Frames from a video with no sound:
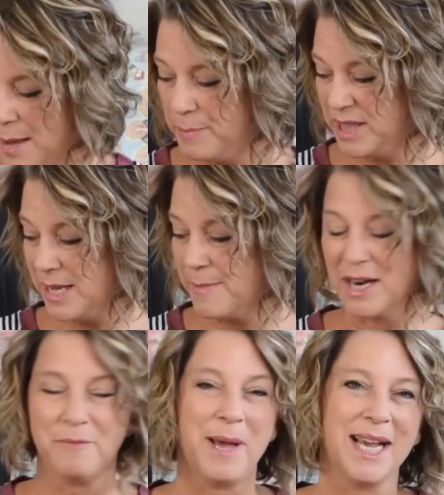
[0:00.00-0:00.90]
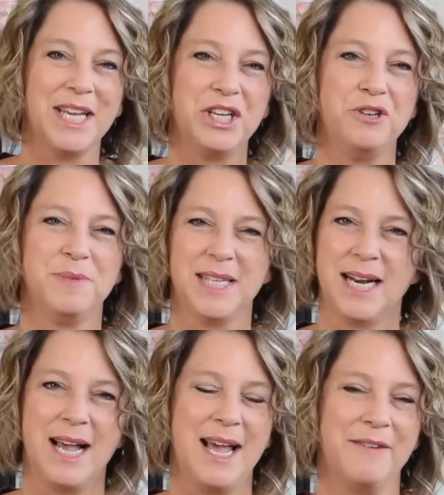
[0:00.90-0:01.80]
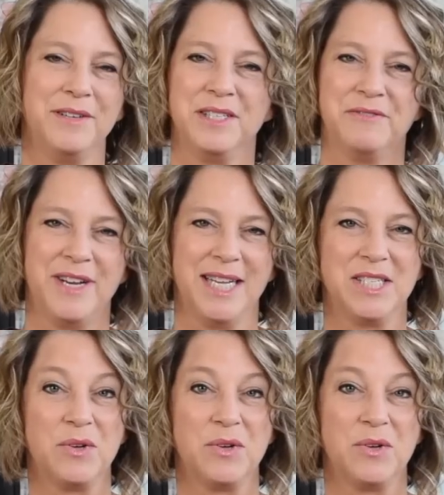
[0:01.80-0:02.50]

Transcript: But the amount of packing cubes that I have is fine,